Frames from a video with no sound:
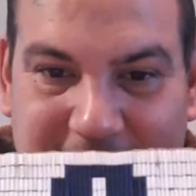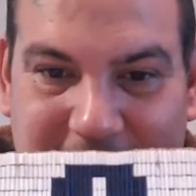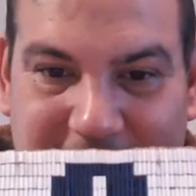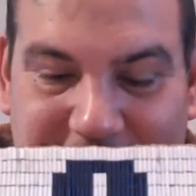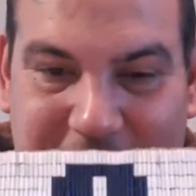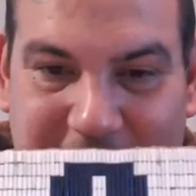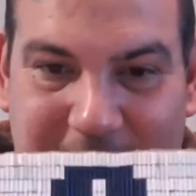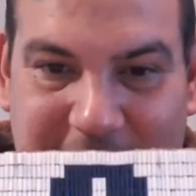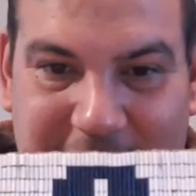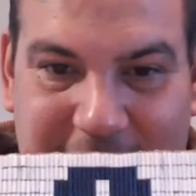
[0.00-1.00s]

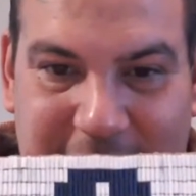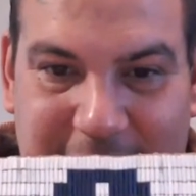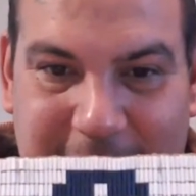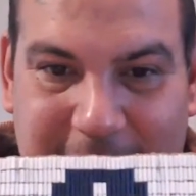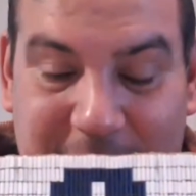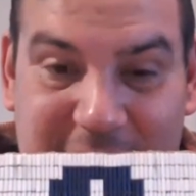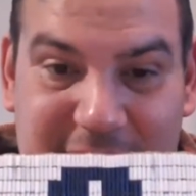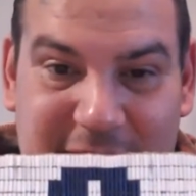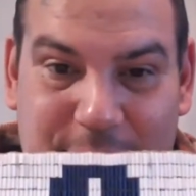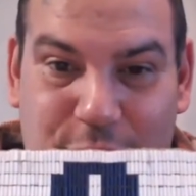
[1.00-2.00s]
agreement. This
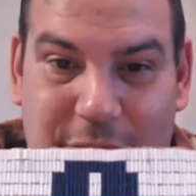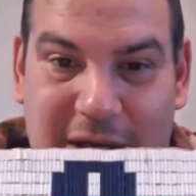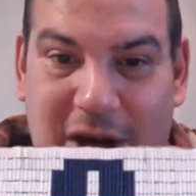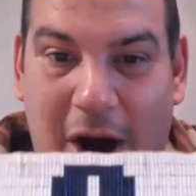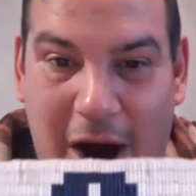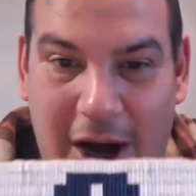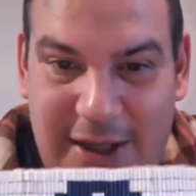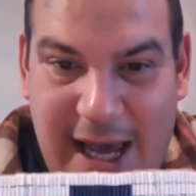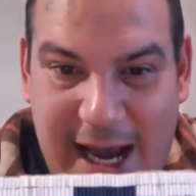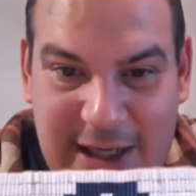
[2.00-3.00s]
is a
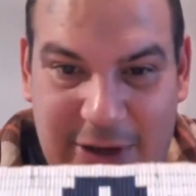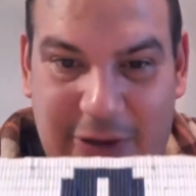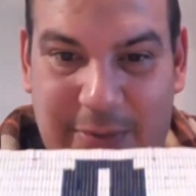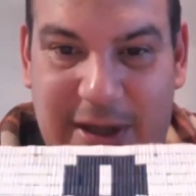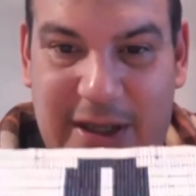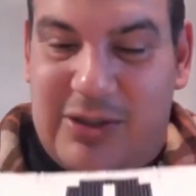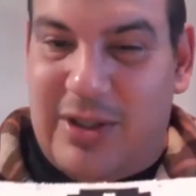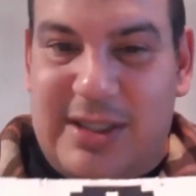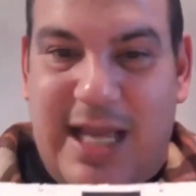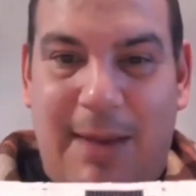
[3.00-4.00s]
pre-contact agreement. So
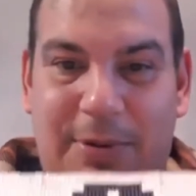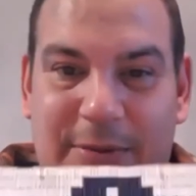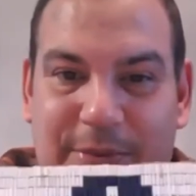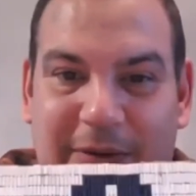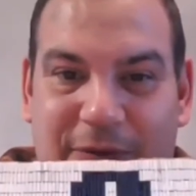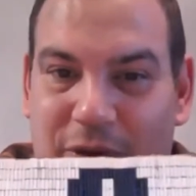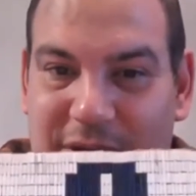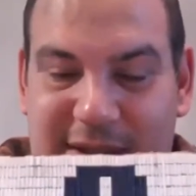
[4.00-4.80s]
this happened before the